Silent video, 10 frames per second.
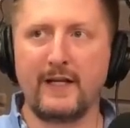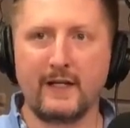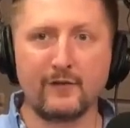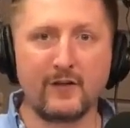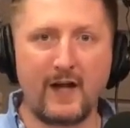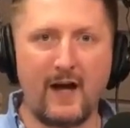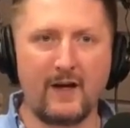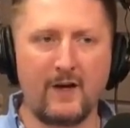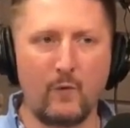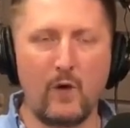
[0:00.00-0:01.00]
it is a, not
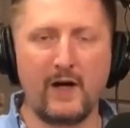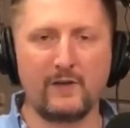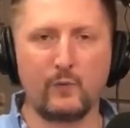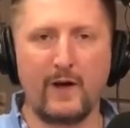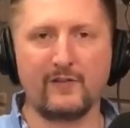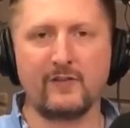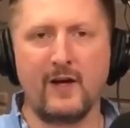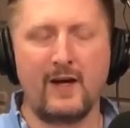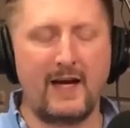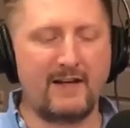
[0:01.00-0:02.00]
a wild west
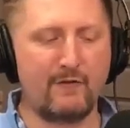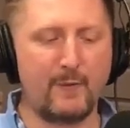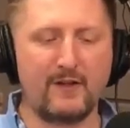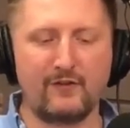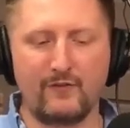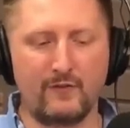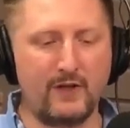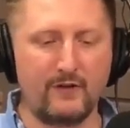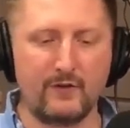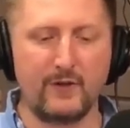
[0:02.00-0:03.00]
and everybody's, you
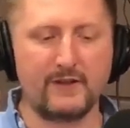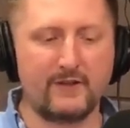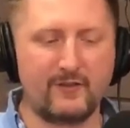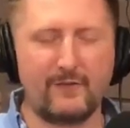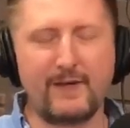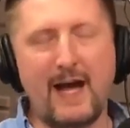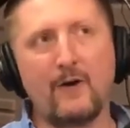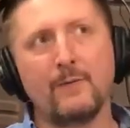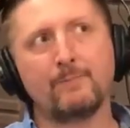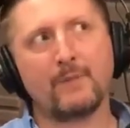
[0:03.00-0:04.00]
know, doing all this stuff.
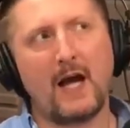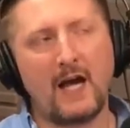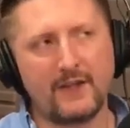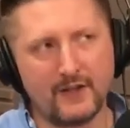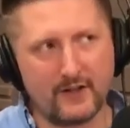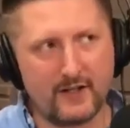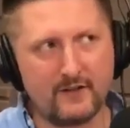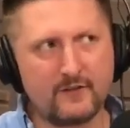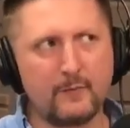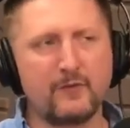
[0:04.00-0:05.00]
Now, uh, there
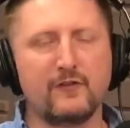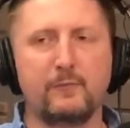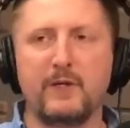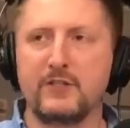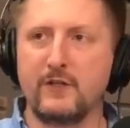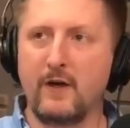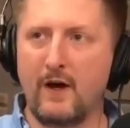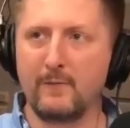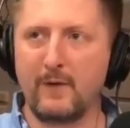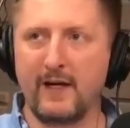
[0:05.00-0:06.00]
is some suspicion
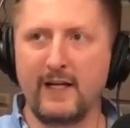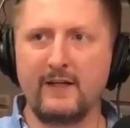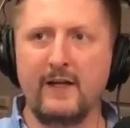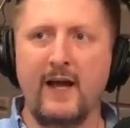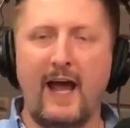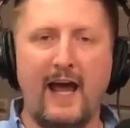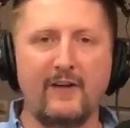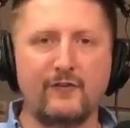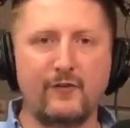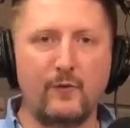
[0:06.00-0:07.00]
on my end
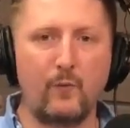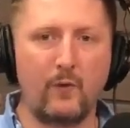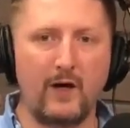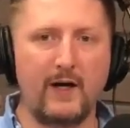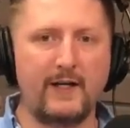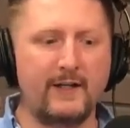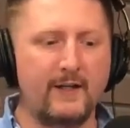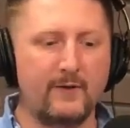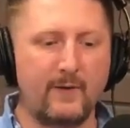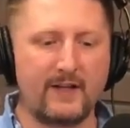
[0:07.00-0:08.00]
as to why,
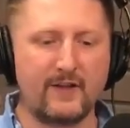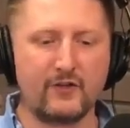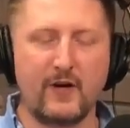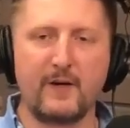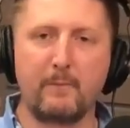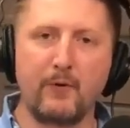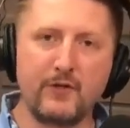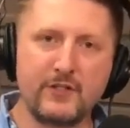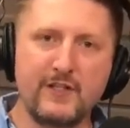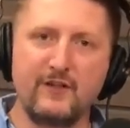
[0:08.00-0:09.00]
right? They're trying to
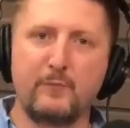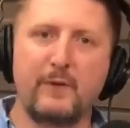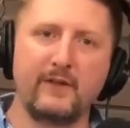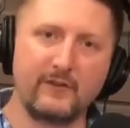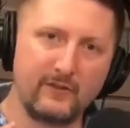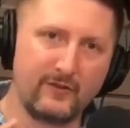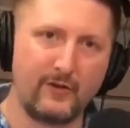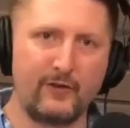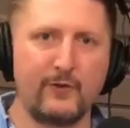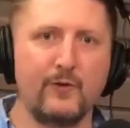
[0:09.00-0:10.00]
push these bills
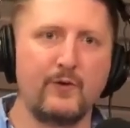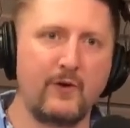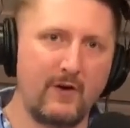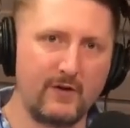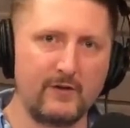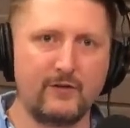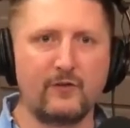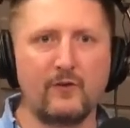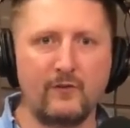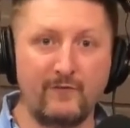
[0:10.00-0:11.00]
through Congress
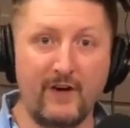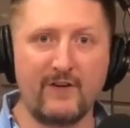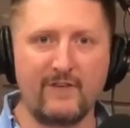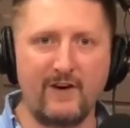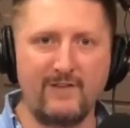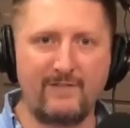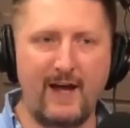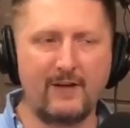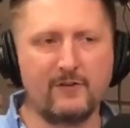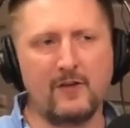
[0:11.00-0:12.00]
very, very
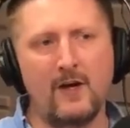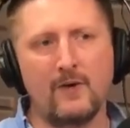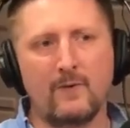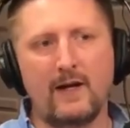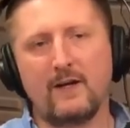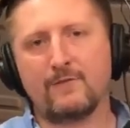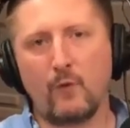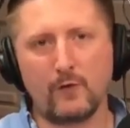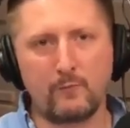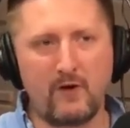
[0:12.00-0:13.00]
fast right? Of
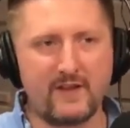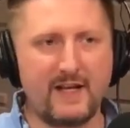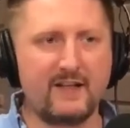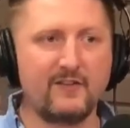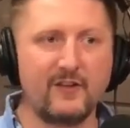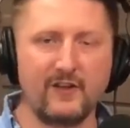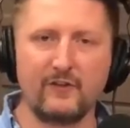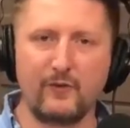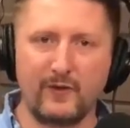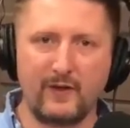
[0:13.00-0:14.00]
course, part of that is there
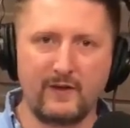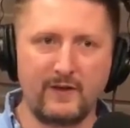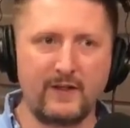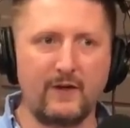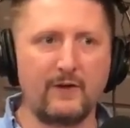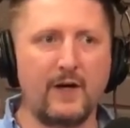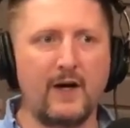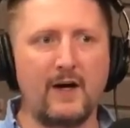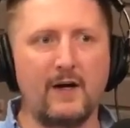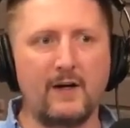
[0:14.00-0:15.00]
is only you know
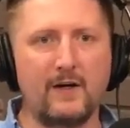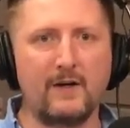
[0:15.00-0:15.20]
uh,